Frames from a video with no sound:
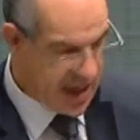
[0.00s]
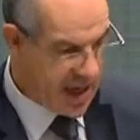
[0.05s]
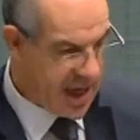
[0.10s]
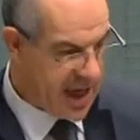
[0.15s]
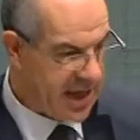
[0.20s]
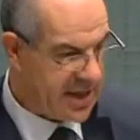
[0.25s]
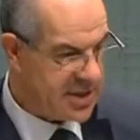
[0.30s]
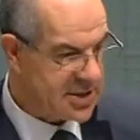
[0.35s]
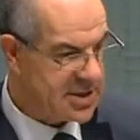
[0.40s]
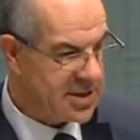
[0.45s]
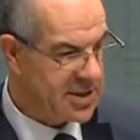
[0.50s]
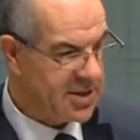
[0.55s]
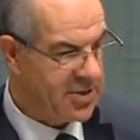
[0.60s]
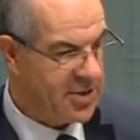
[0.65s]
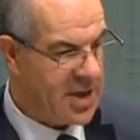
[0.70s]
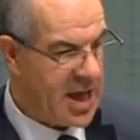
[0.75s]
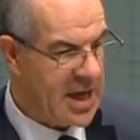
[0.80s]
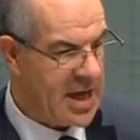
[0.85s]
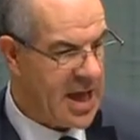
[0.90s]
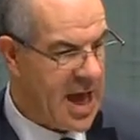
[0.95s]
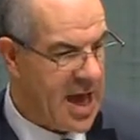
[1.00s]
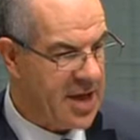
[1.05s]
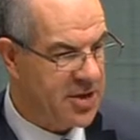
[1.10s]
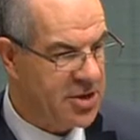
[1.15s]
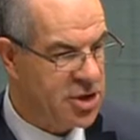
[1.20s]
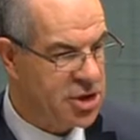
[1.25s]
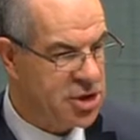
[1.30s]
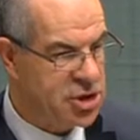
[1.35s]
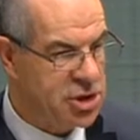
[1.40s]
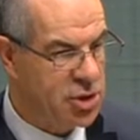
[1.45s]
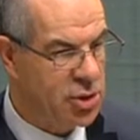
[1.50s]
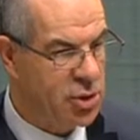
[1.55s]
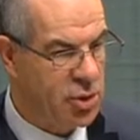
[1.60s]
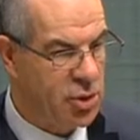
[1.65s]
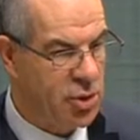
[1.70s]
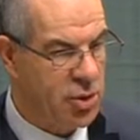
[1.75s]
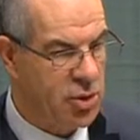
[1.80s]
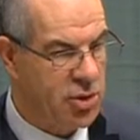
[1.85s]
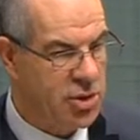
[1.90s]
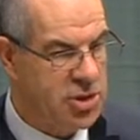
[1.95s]
and that
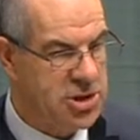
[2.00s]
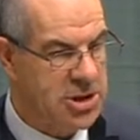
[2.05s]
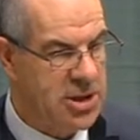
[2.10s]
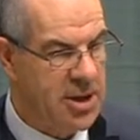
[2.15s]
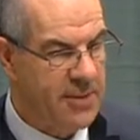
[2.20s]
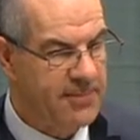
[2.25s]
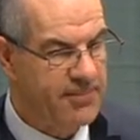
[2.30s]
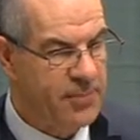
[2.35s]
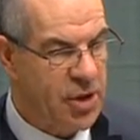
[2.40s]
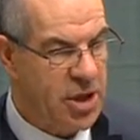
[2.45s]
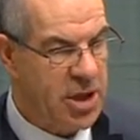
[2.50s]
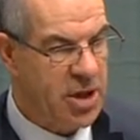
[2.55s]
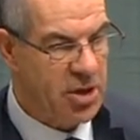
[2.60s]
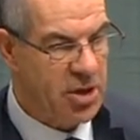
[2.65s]
underscores the